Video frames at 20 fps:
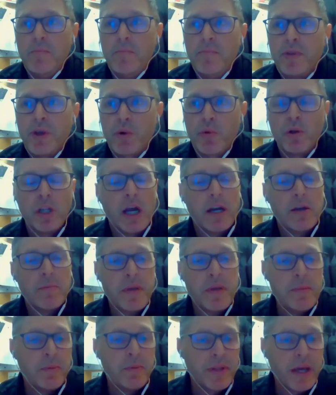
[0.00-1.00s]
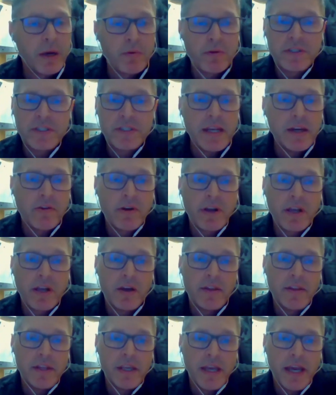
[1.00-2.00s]
there were a lot of people that were teetering
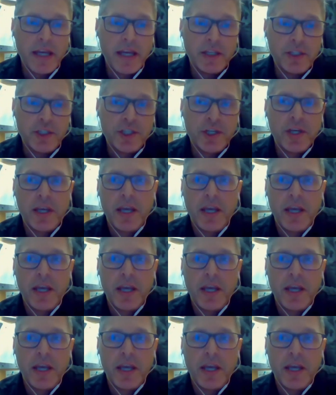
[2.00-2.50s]
on the edge,